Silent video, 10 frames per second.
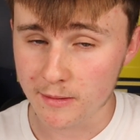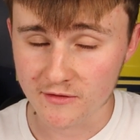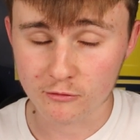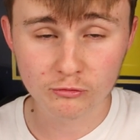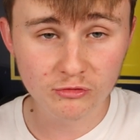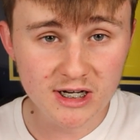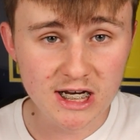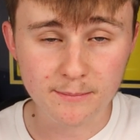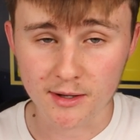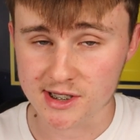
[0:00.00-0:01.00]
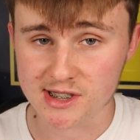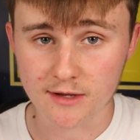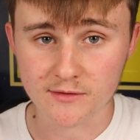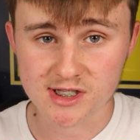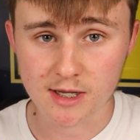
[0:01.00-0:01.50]
of a really
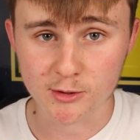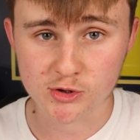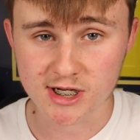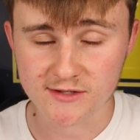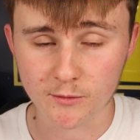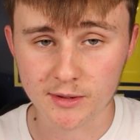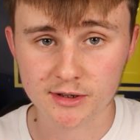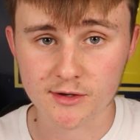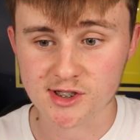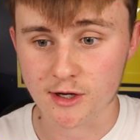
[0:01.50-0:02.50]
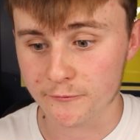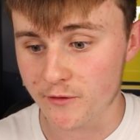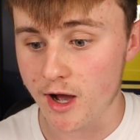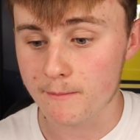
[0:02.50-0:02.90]
positive summer transfer window so far.